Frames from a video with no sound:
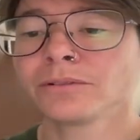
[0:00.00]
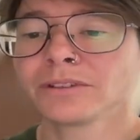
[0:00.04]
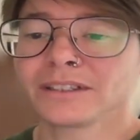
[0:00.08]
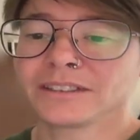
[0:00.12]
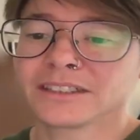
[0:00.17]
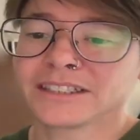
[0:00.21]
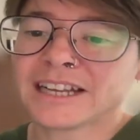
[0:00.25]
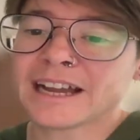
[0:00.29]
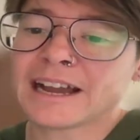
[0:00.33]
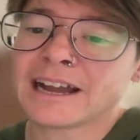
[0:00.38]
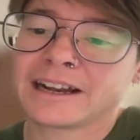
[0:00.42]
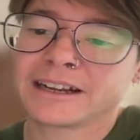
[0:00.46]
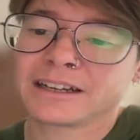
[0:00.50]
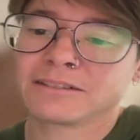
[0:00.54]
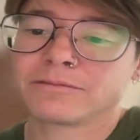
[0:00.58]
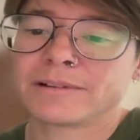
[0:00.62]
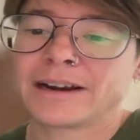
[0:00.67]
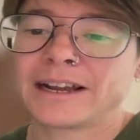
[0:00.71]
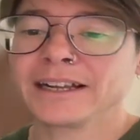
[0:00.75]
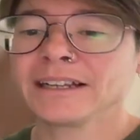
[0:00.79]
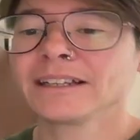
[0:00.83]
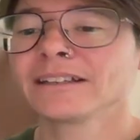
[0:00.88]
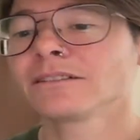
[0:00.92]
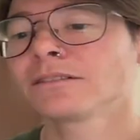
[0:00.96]
tag,
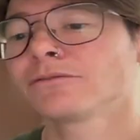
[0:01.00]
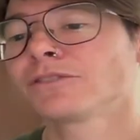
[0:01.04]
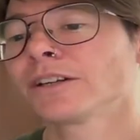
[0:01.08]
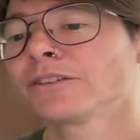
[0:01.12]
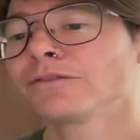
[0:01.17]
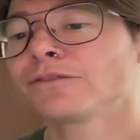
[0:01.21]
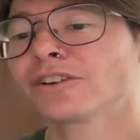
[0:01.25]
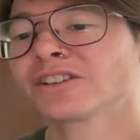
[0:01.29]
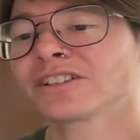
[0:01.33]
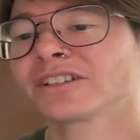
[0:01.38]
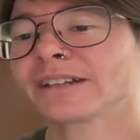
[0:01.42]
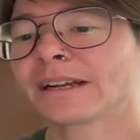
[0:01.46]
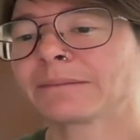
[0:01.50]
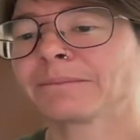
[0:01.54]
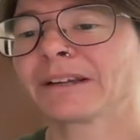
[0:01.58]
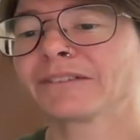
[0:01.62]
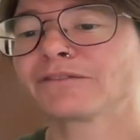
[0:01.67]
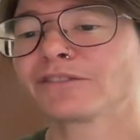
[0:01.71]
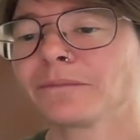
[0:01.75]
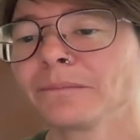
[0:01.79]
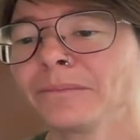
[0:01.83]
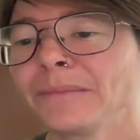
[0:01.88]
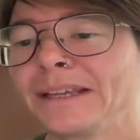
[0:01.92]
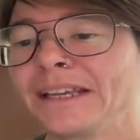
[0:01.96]
right, a reinforcer coming
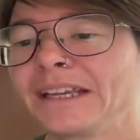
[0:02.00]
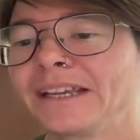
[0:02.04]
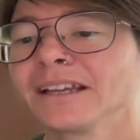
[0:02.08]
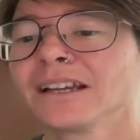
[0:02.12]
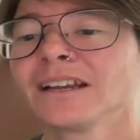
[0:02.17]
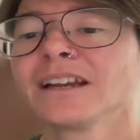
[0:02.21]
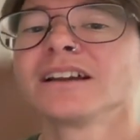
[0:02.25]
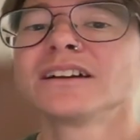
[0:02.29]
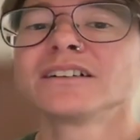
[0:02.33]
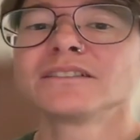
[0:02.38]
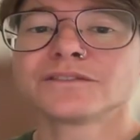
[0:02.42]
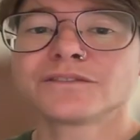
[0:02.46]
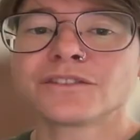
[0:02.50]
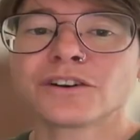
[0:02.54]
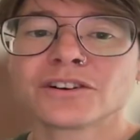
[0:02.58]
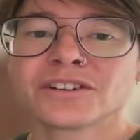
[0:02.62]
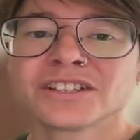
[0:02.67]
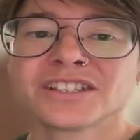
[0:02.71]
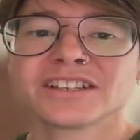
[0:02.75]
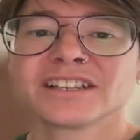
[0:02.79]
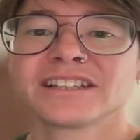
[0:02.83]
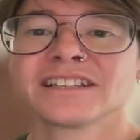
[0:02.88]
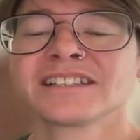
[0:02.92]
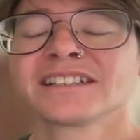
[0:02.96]
from me
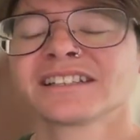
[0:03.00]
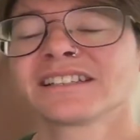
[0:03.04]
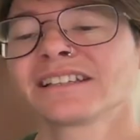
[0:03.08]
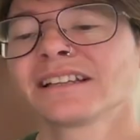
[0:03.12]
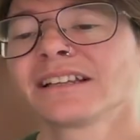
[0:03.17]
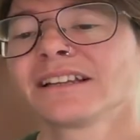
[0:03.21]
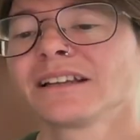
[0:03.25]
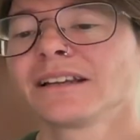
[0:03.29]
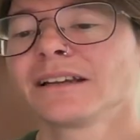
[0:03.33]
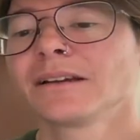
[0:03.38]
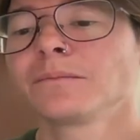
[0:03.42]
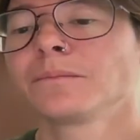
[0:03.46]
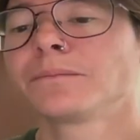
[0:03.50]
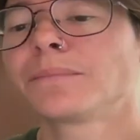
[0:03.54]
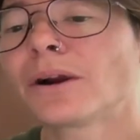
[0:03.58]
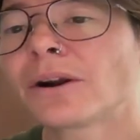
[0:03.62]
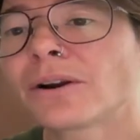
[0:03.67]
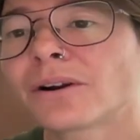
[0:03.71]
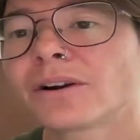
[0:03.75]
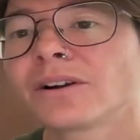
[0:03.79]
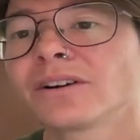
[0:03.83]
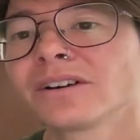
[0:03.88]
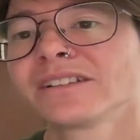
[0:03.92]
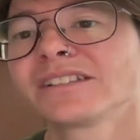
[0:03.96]
versus
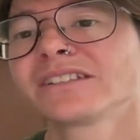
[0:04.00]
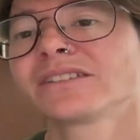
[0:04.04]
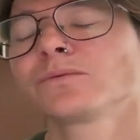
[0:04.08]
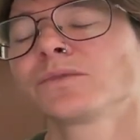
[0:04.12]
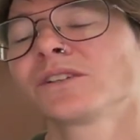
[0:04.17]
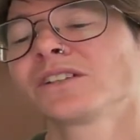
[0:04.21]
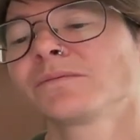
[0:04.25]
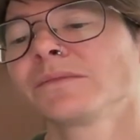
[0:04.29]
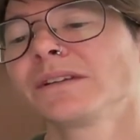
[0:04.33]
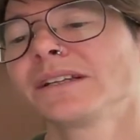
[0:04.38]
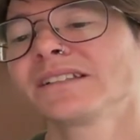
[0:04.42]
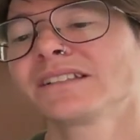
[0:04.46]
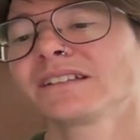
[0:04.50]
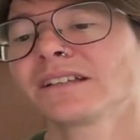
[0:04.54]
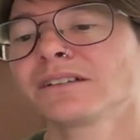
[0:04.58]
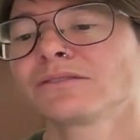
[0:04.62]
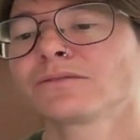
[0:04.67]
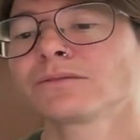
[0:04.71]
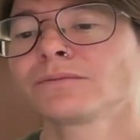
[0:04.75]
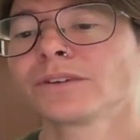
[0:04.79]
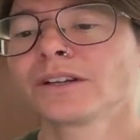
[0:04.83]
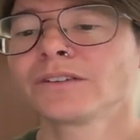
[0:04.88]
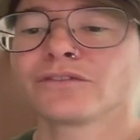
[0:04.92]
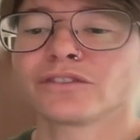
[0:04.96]
birds, which means a
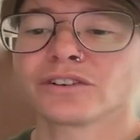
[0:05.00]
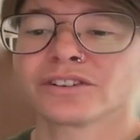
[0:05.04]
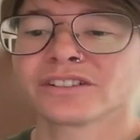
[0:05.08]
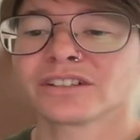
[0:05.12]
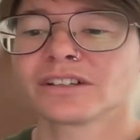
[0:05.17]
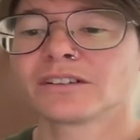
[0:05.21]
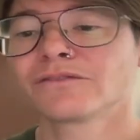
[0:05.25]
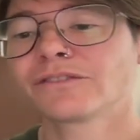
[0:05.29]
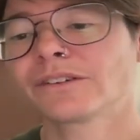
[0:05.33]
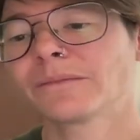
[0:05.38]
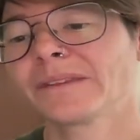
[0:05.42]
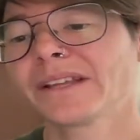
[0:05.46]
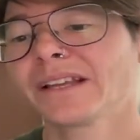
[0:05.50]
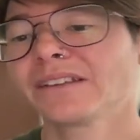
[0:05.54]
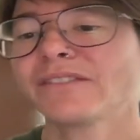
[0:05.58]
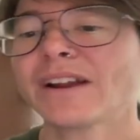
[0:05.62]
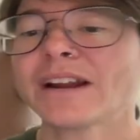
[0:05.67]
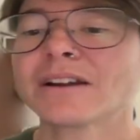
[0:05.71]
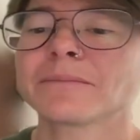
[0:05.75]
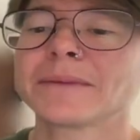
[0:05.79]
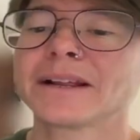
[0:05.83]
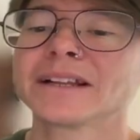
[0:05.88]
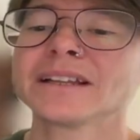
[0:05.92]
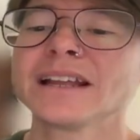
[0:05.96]
reinforcer from the
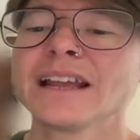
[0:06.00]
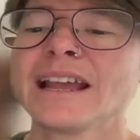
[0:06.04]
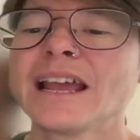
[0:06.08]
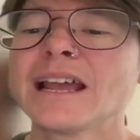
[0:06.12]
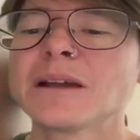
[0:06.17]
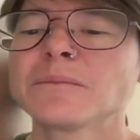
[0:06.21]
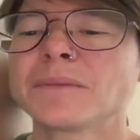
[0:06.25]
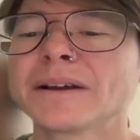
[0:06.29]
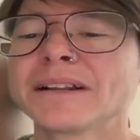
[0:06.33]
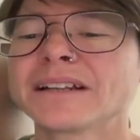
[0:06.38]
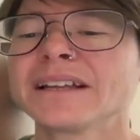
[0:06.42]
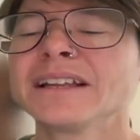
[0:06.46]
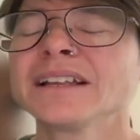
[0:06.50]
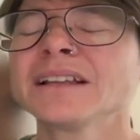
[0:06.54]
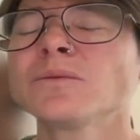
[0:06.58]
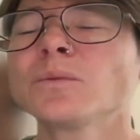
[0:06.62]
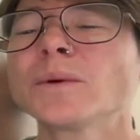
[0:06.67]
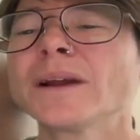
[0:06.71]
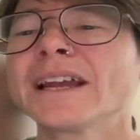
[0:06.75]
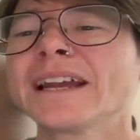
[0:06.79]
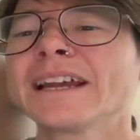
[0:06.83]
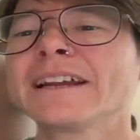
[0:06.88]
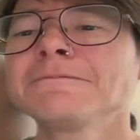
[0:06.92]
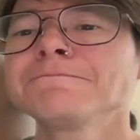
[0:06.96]
environment. But in a
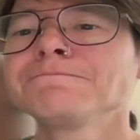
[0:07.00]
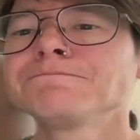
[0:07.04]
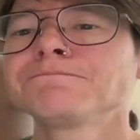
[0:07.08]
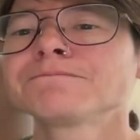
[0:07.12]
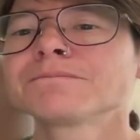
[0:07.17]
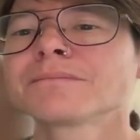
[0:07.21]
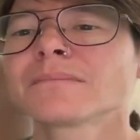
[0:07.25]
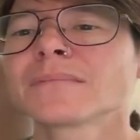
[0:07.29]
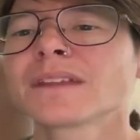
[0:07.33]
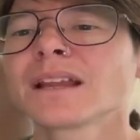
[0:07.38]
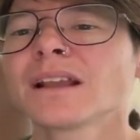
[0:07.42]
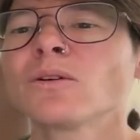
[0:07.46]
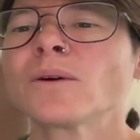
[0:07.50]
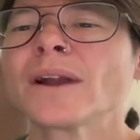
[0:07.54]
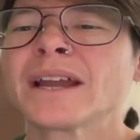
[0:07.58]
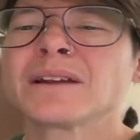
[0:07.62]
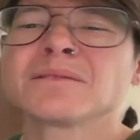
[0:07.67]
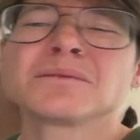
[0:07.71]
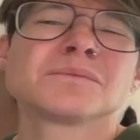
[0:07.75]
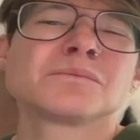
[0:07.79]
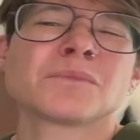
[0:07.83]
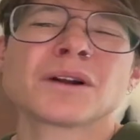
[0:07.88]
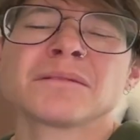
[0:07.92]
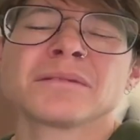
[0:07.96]
way, okay,
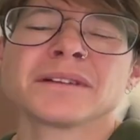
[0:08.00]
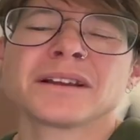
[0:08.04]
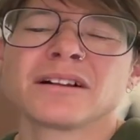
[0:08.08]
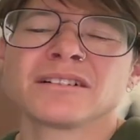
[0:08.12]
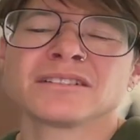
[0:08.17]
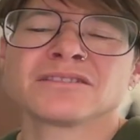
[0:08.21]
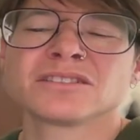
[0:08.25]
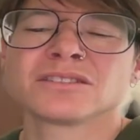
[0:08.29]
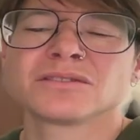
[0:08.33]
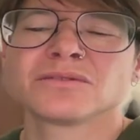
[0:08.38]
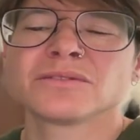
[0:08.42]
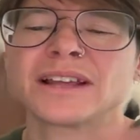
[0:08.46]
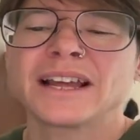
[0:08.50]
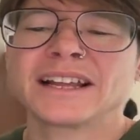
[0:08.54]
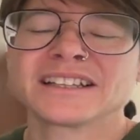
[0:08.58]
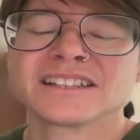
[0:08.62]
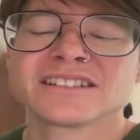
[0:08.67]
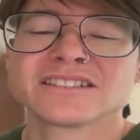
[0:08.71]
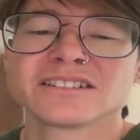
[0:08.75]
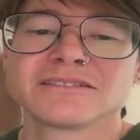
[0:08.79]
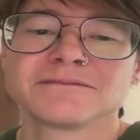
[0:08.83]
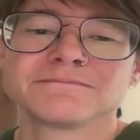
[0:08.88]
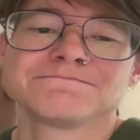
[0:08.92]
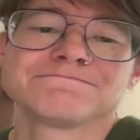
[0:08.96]
would probably also do that. So